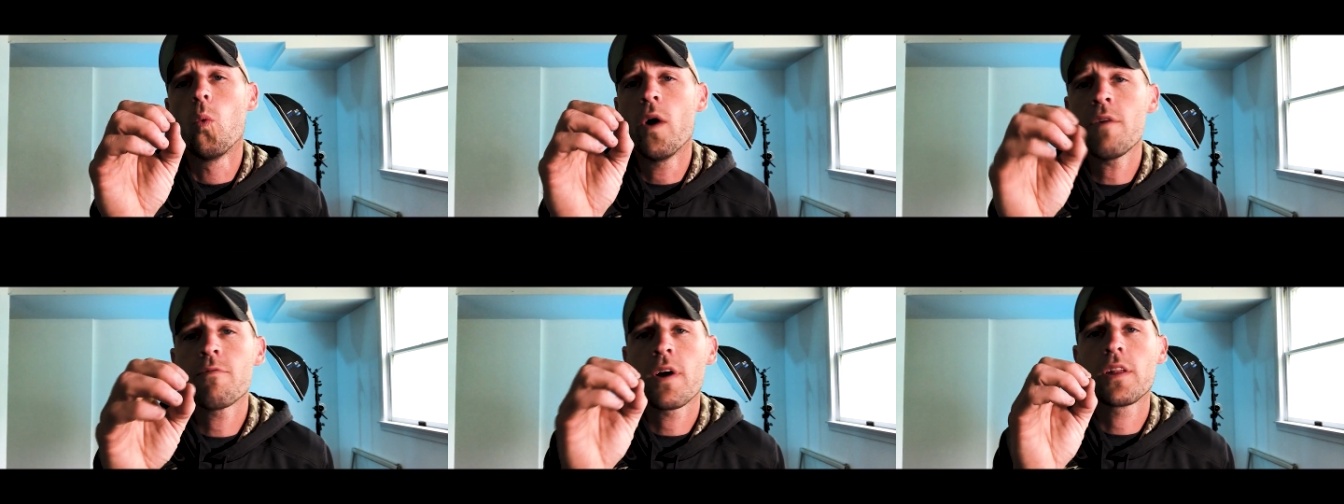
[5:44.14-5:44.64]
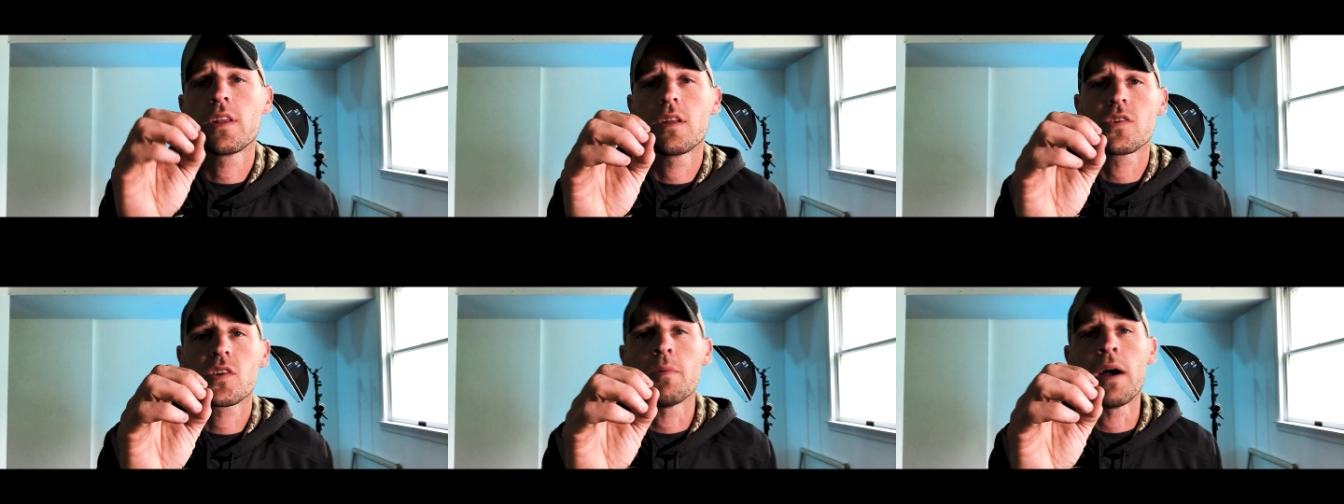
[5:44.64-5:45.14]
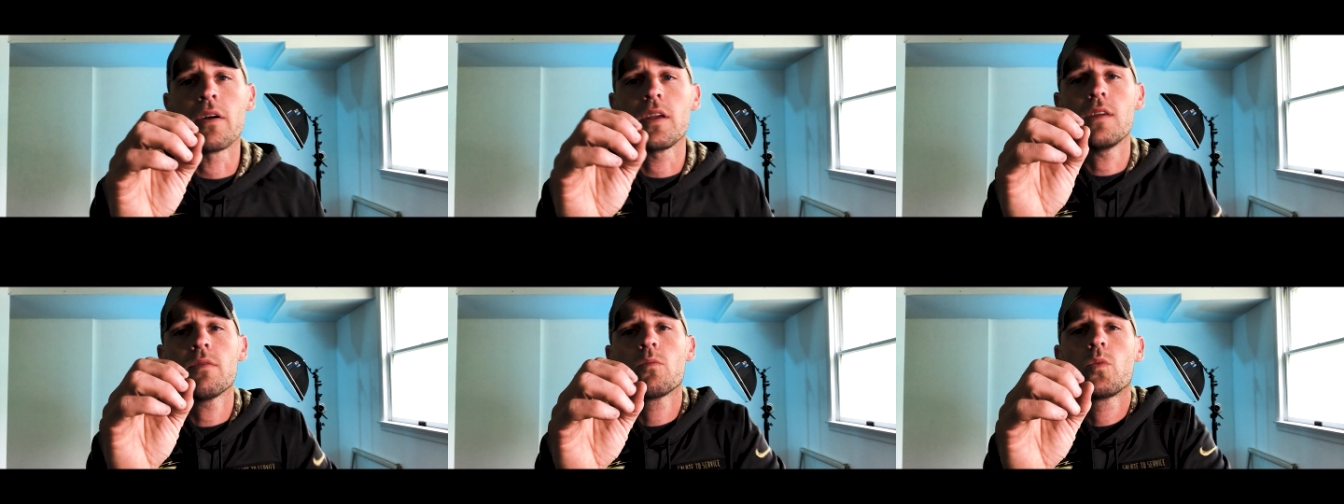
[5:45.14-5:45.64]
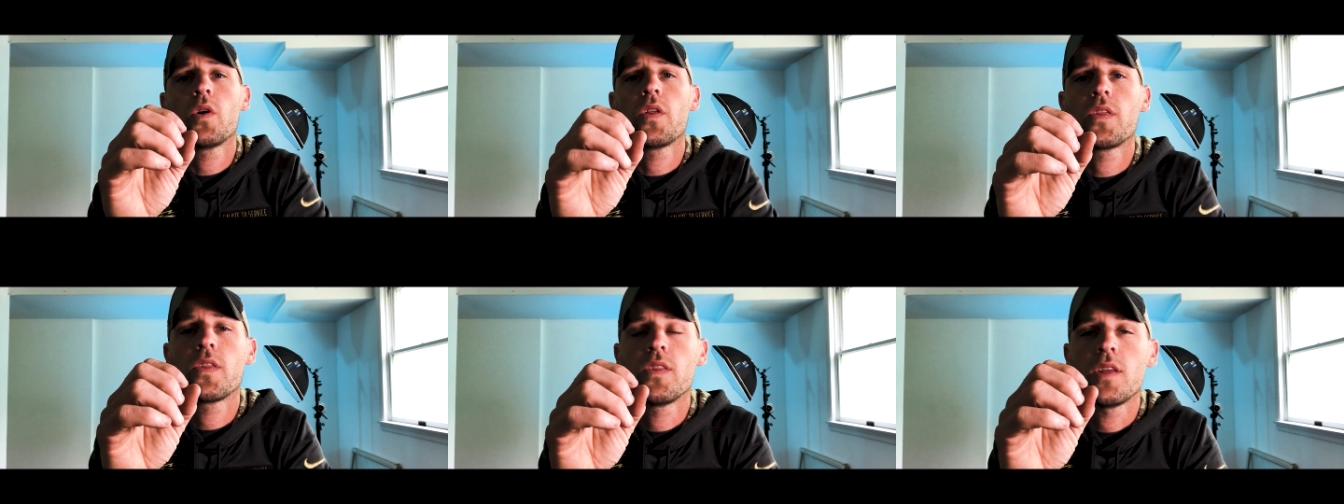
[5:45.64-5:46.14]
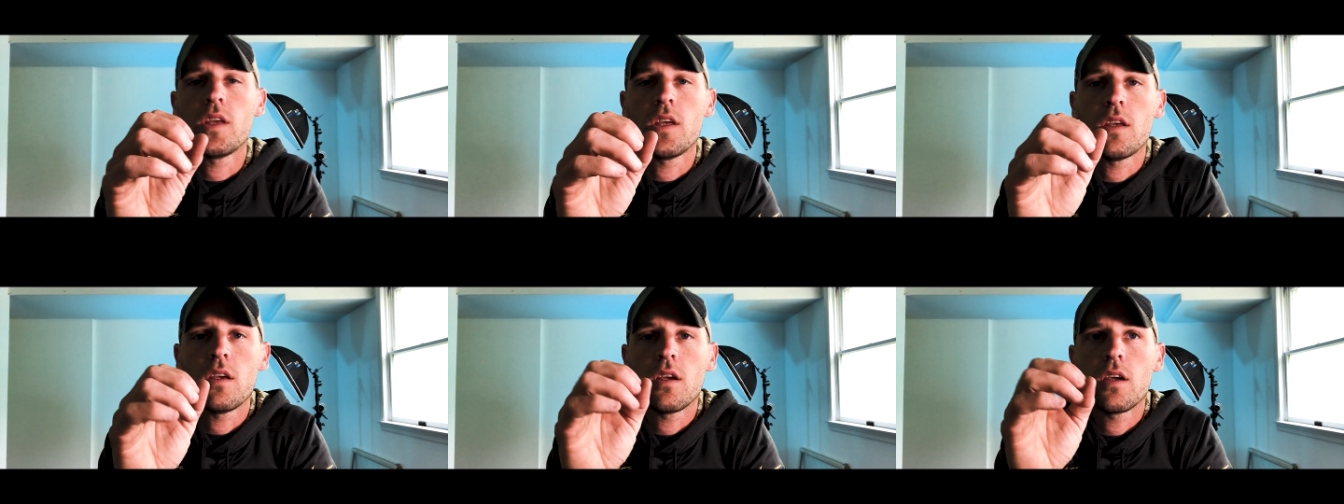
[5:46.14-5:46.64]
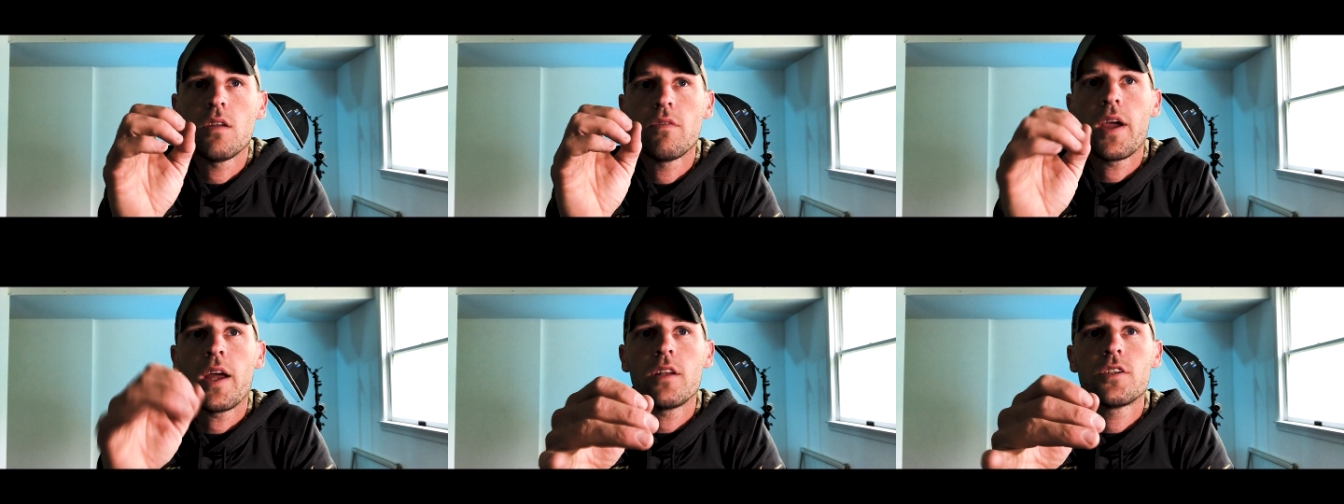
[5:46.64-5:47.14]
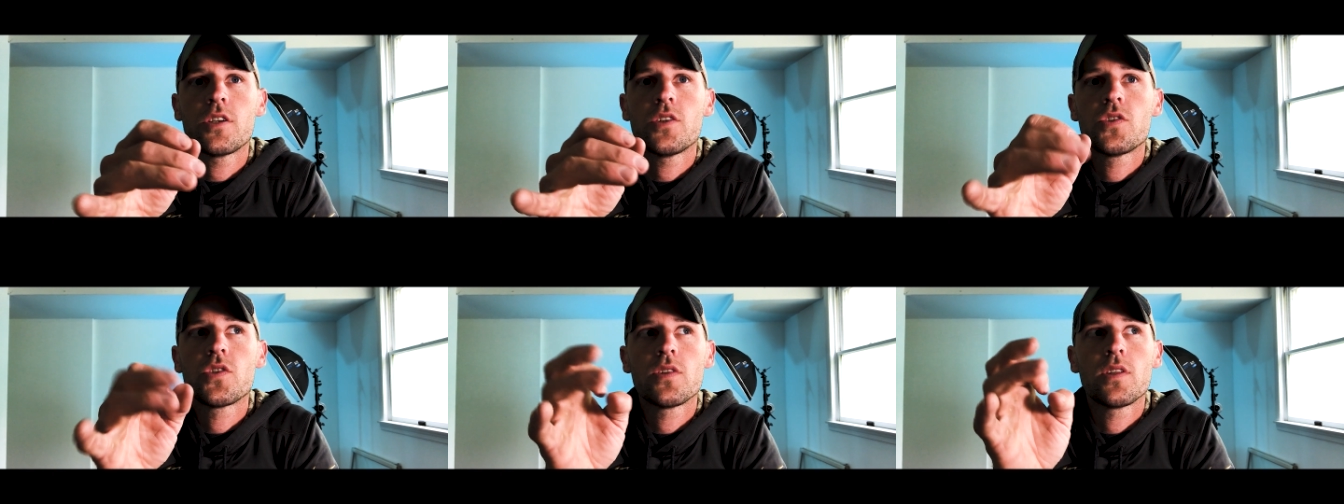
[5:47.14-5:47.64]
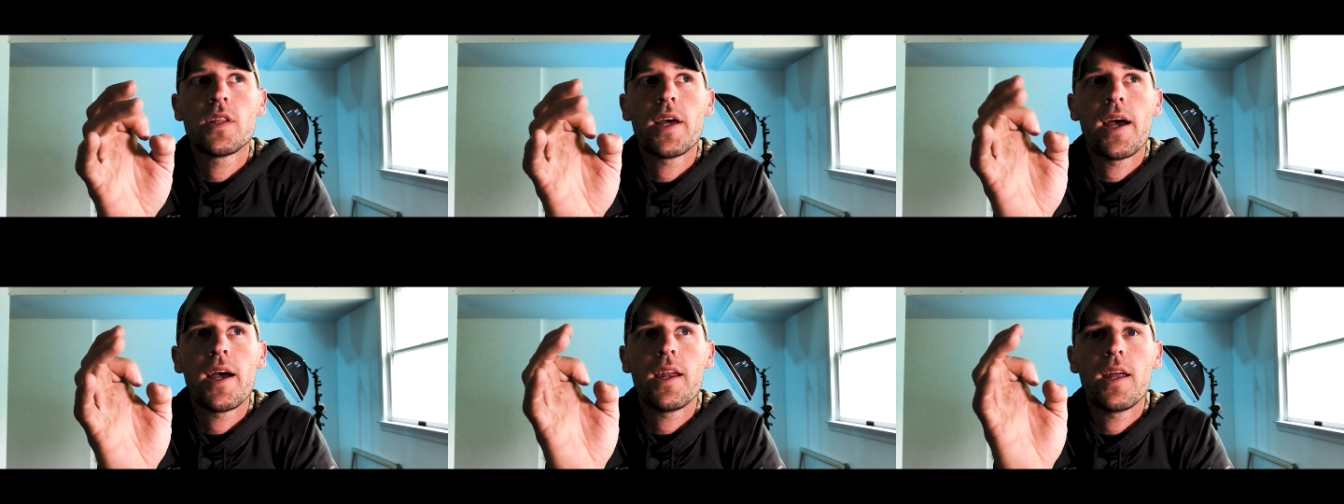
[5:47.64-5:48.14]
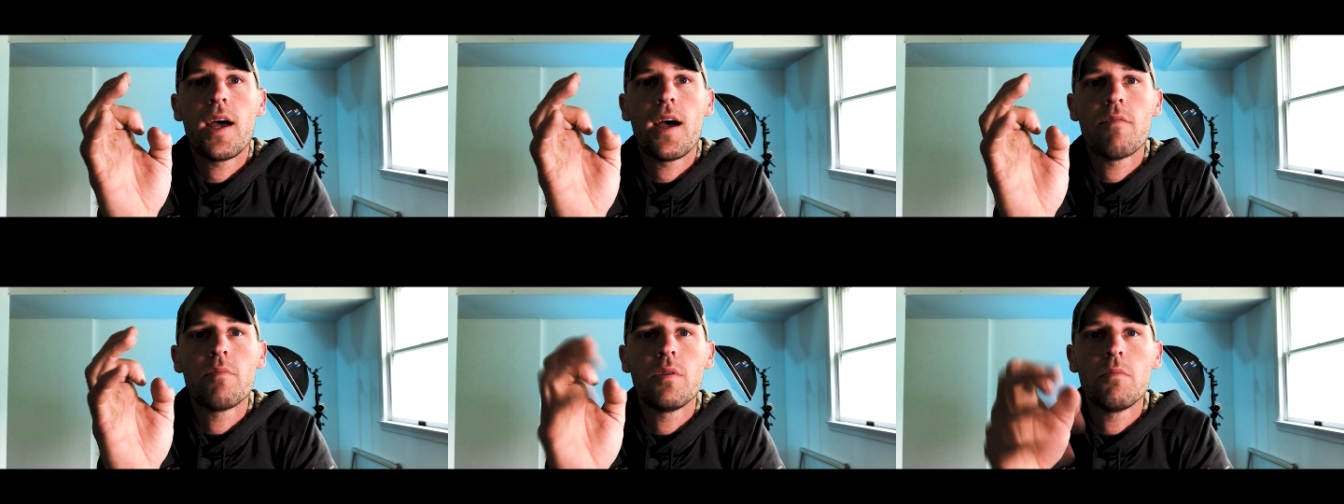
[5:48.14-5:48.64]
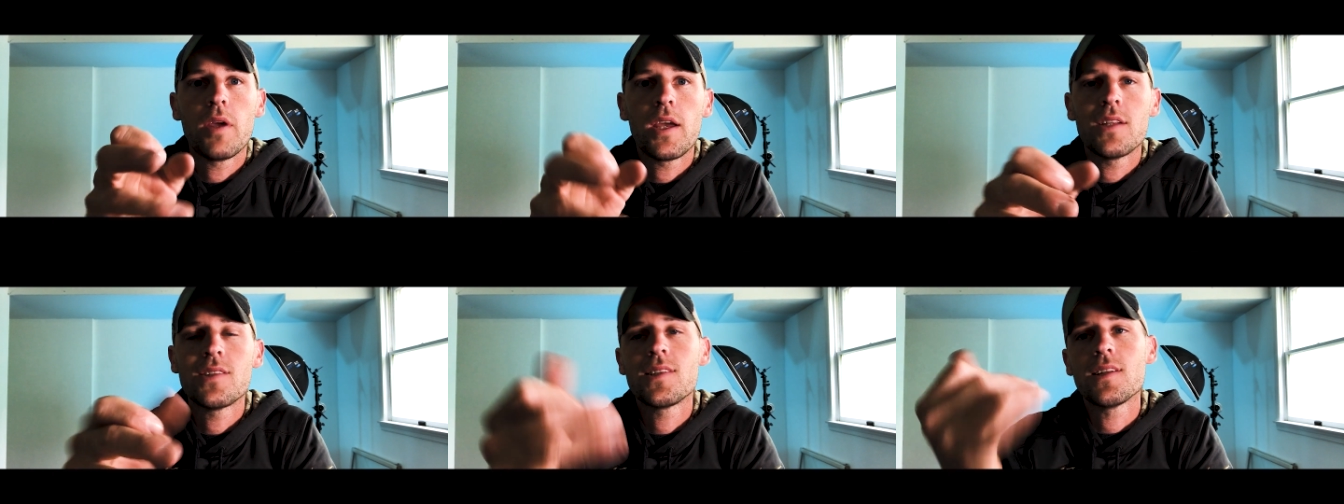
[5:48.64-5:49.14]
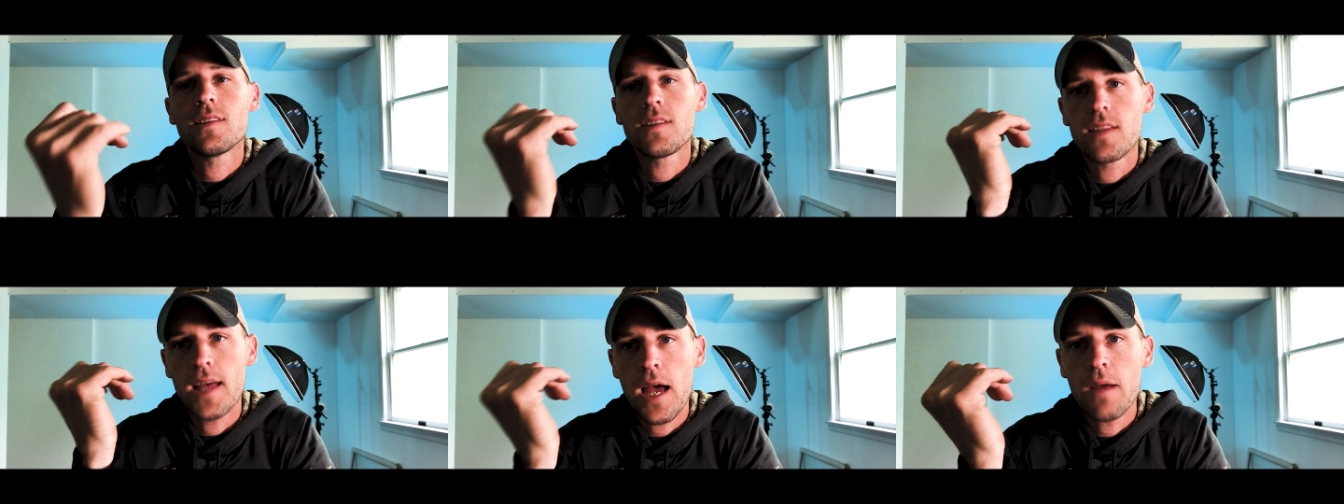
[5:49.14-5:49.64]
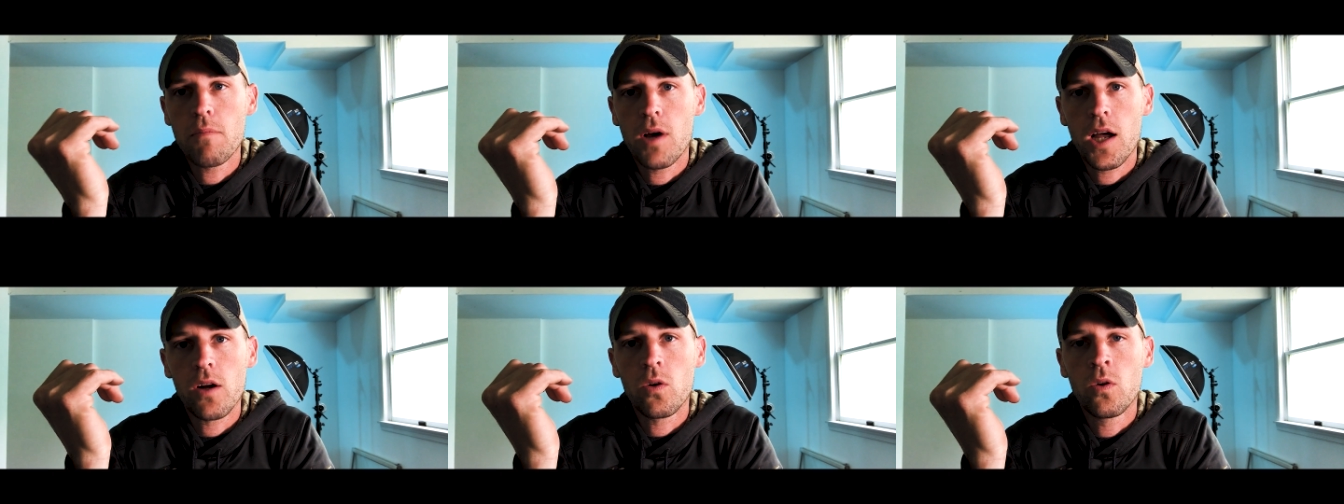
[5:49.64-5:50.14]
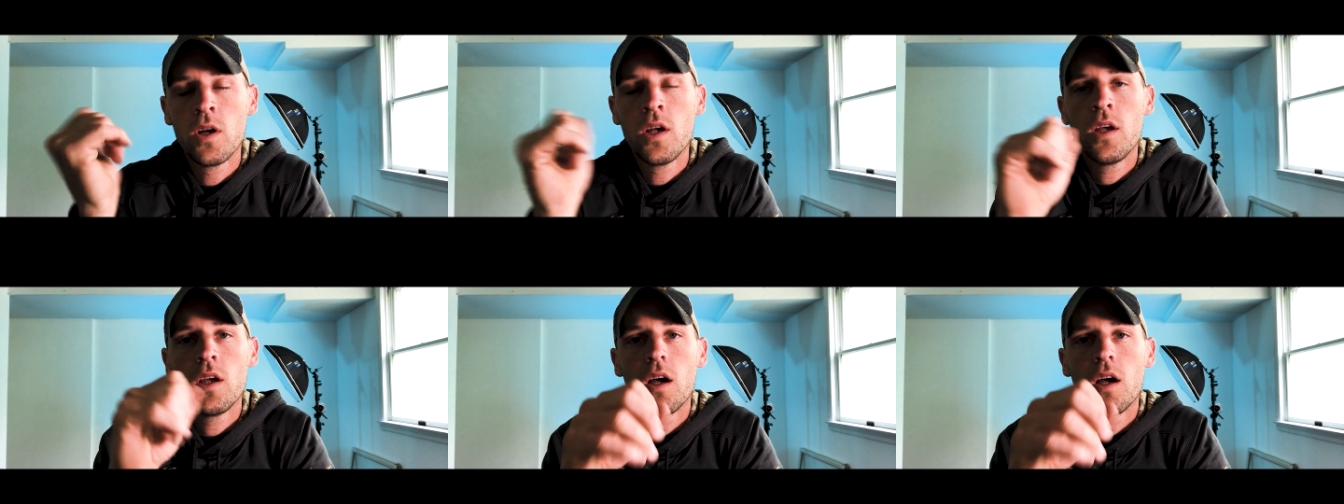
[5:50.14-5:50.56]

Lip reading: when it finally does come out, even with the advantages that have been made since that model,